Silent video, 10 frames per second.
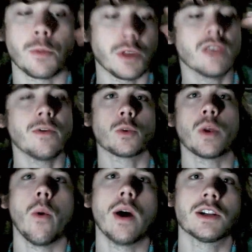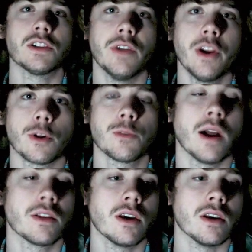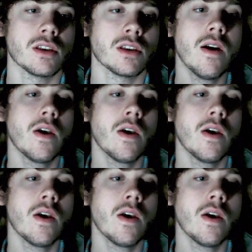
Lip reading: specifics when I watch the video response, because